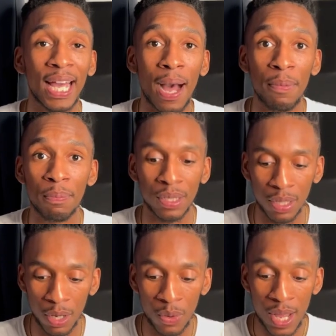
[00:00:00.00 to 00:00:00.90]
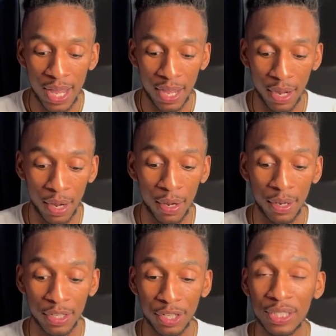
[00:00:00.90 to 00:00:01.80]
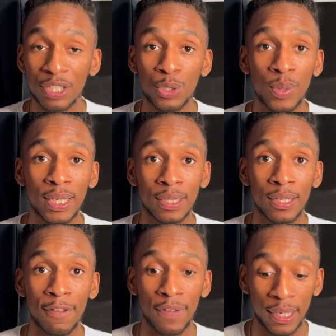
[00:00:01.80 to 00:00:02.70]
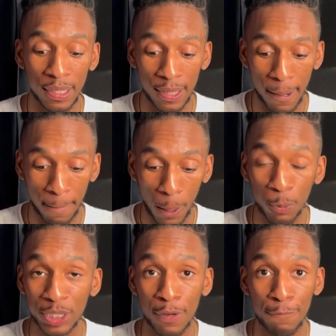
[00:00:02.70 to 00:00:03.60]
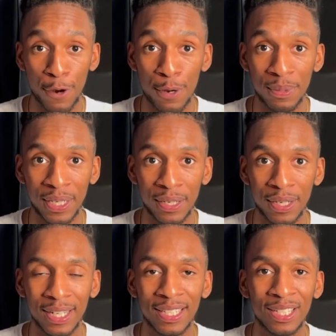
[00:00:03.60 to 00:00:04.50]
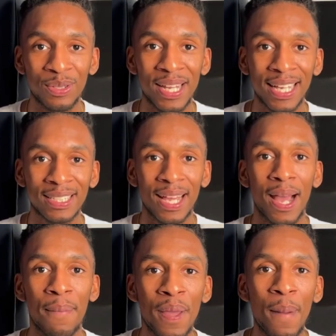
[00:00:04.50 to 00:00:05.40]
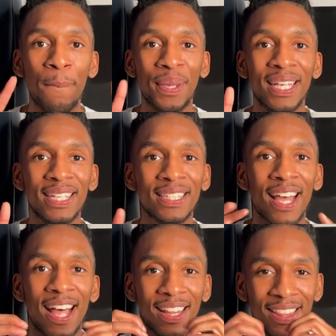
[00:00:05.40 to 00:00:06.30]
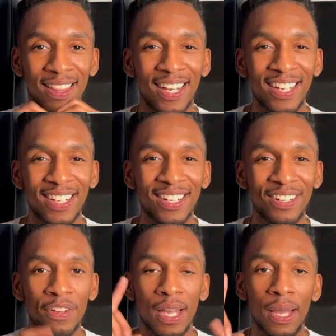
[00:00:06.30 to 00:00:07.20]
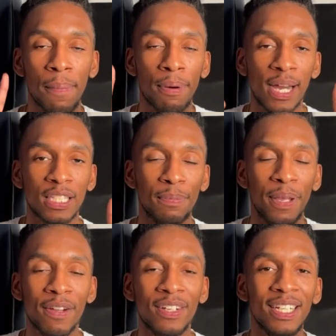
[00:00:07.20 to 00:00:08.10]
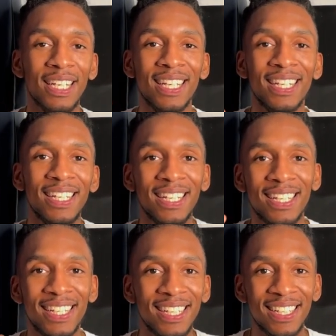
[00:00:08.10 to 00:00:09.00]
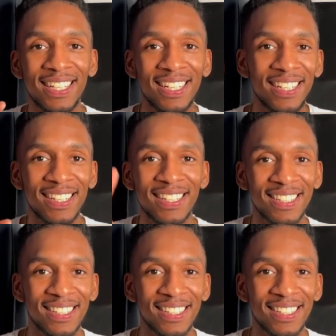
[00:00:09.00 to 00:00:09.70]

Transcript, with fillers: Comment below uh, your situation if anything was confirmed here. And until next time, peace, love, and prosperity.